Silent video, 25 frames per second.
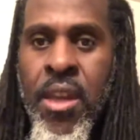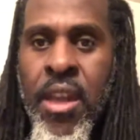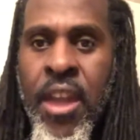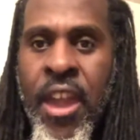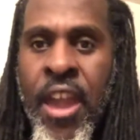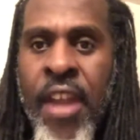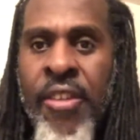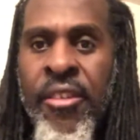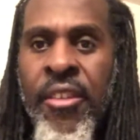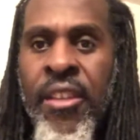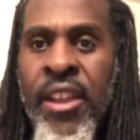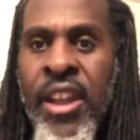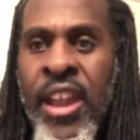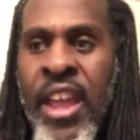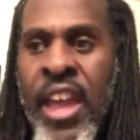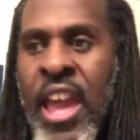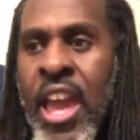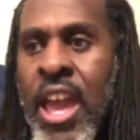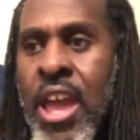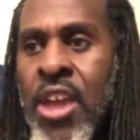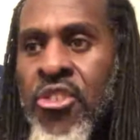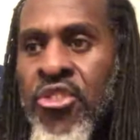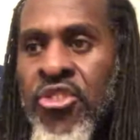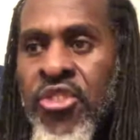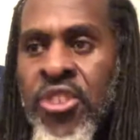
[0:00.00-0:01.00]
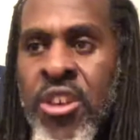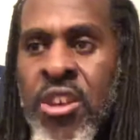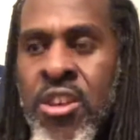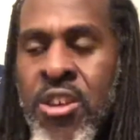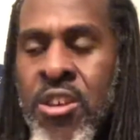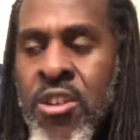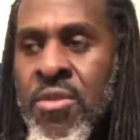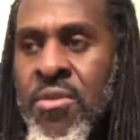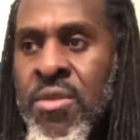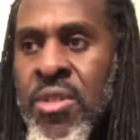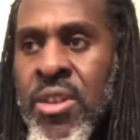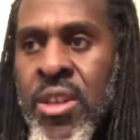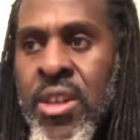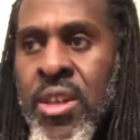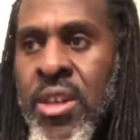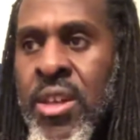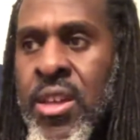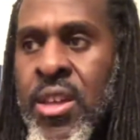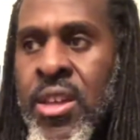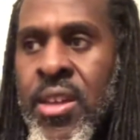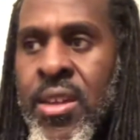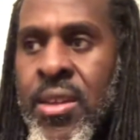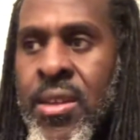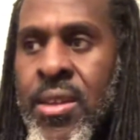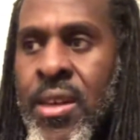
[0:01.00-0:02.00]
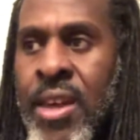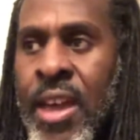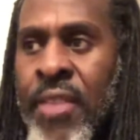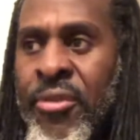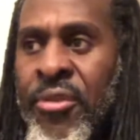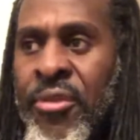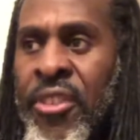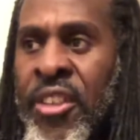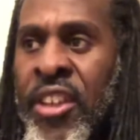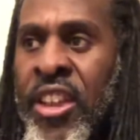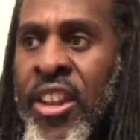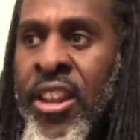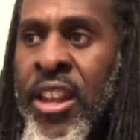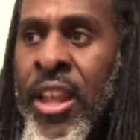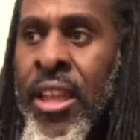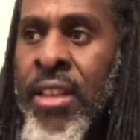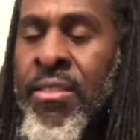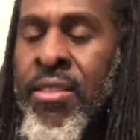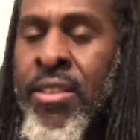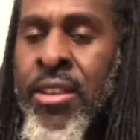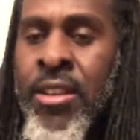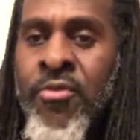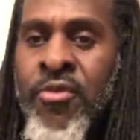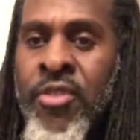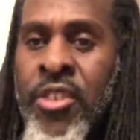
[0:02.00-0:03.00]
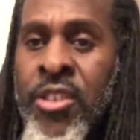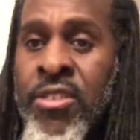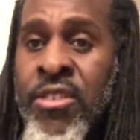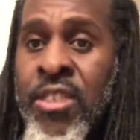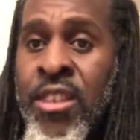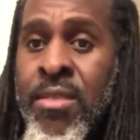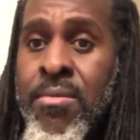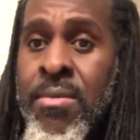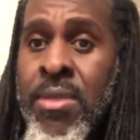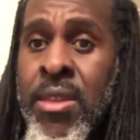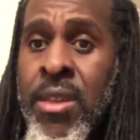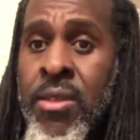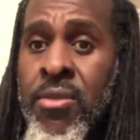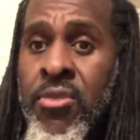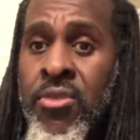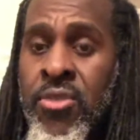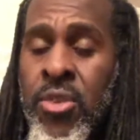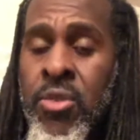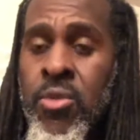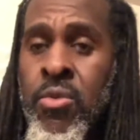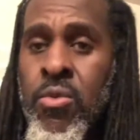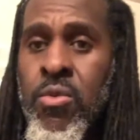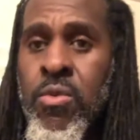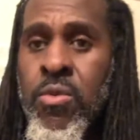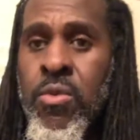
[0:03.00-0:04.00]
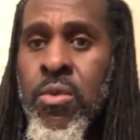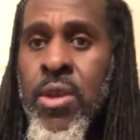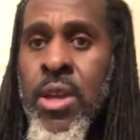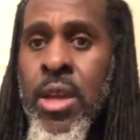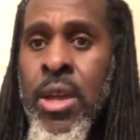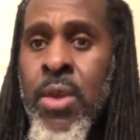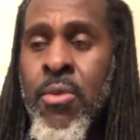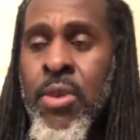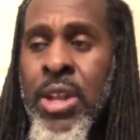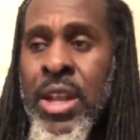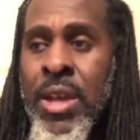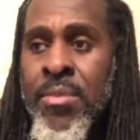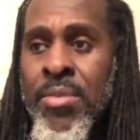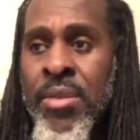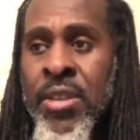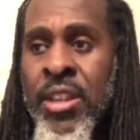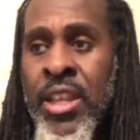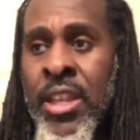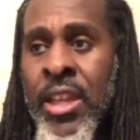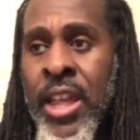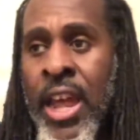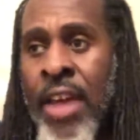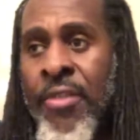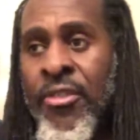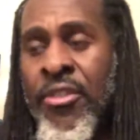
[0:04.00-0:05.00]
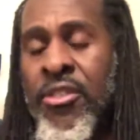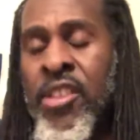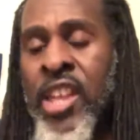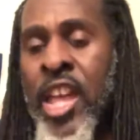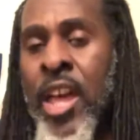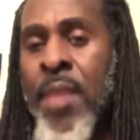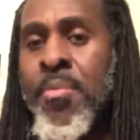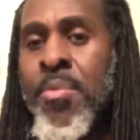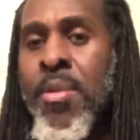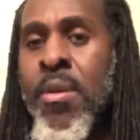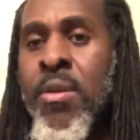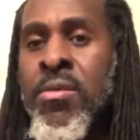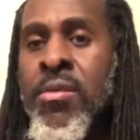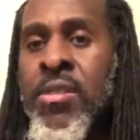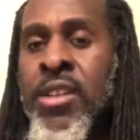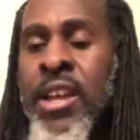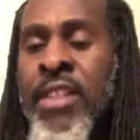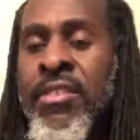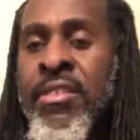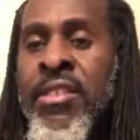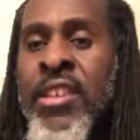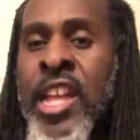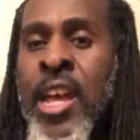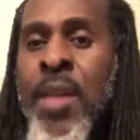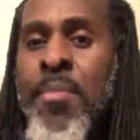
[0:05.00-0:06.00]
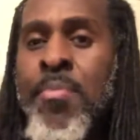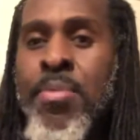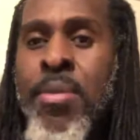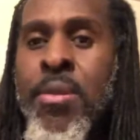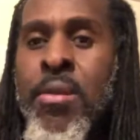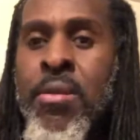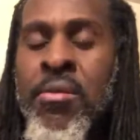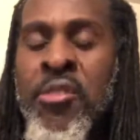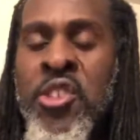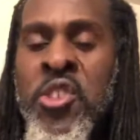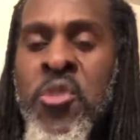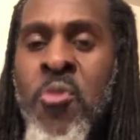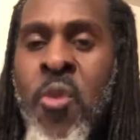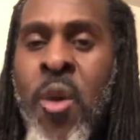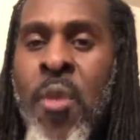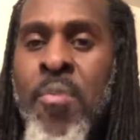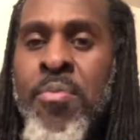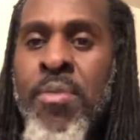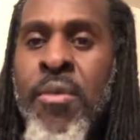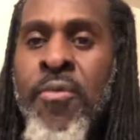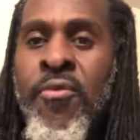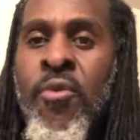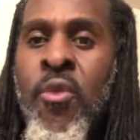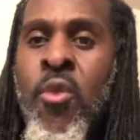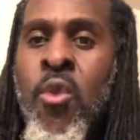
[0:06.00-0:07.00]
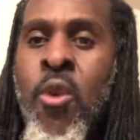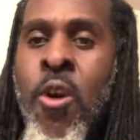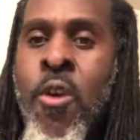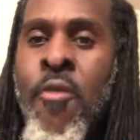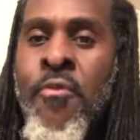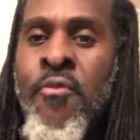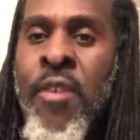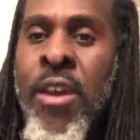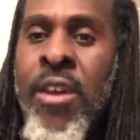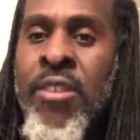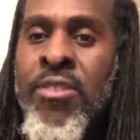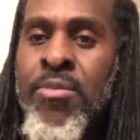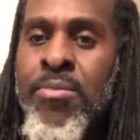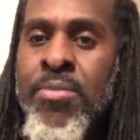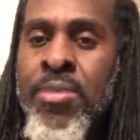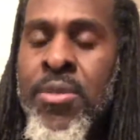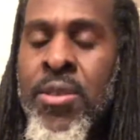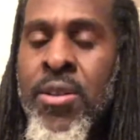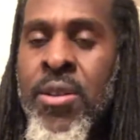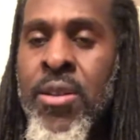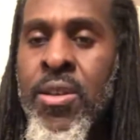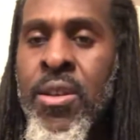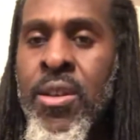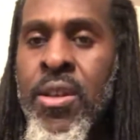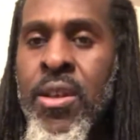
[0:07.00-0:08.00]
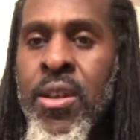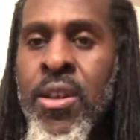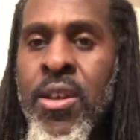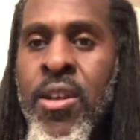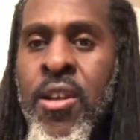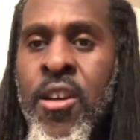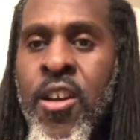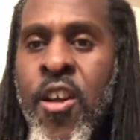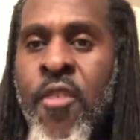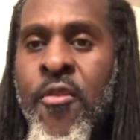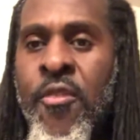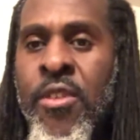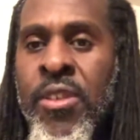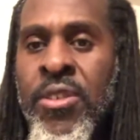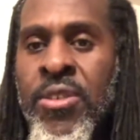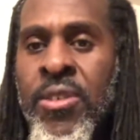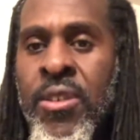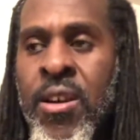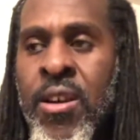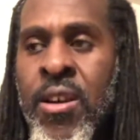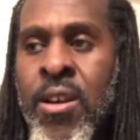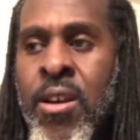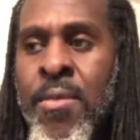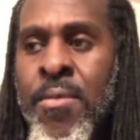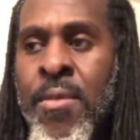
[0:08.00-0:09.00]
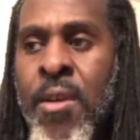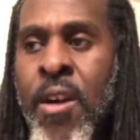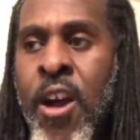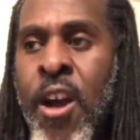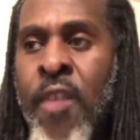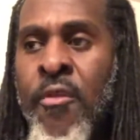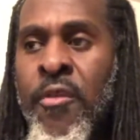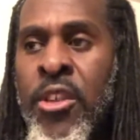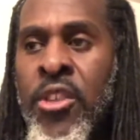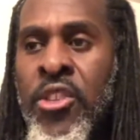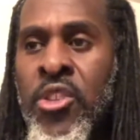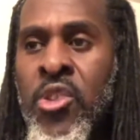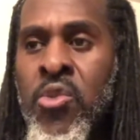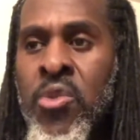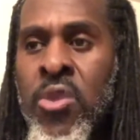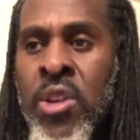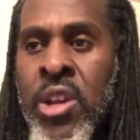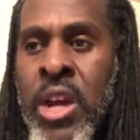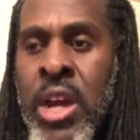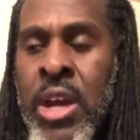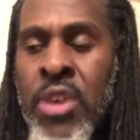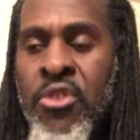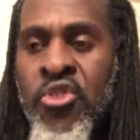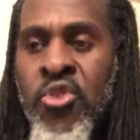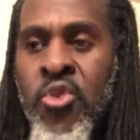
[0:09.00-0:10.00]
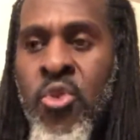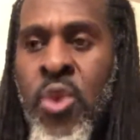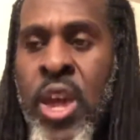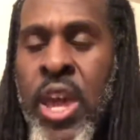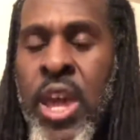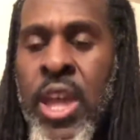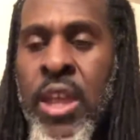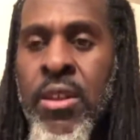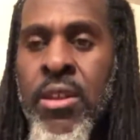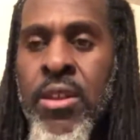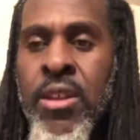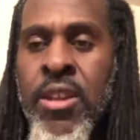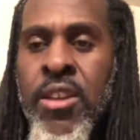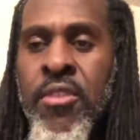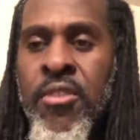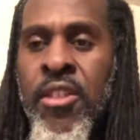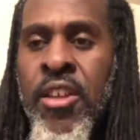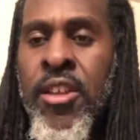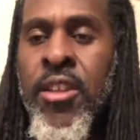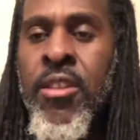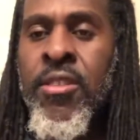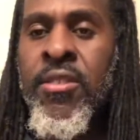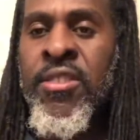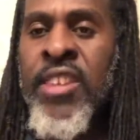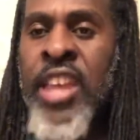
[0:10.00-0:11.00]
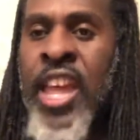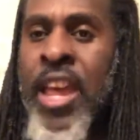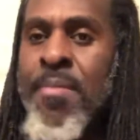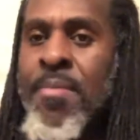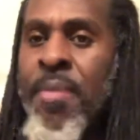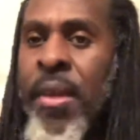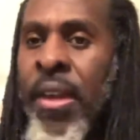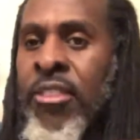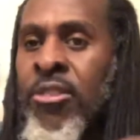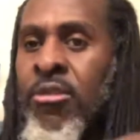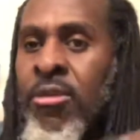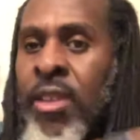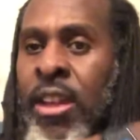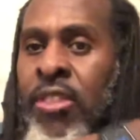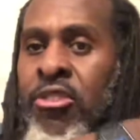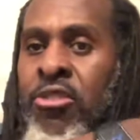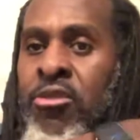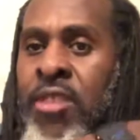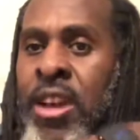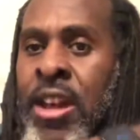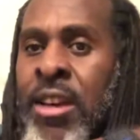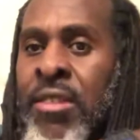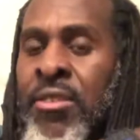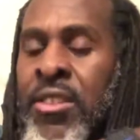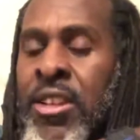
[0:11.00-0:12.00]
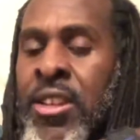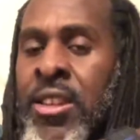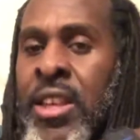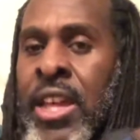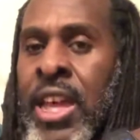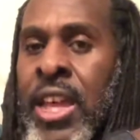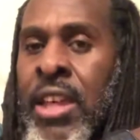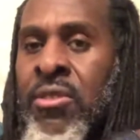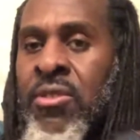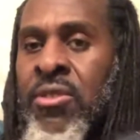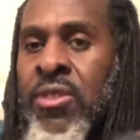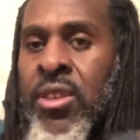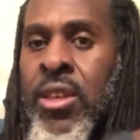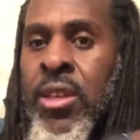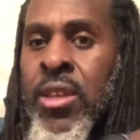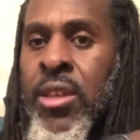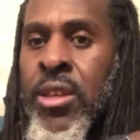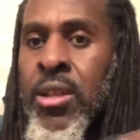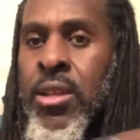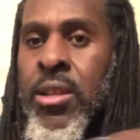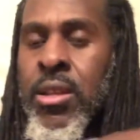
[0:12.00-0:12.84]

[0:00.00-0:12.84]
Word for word: and the last year I think like ten or fifteen million too. And what I believe, I think I posted I think I posted once before on Facebook of his um of his new contract that he signed back in 2019.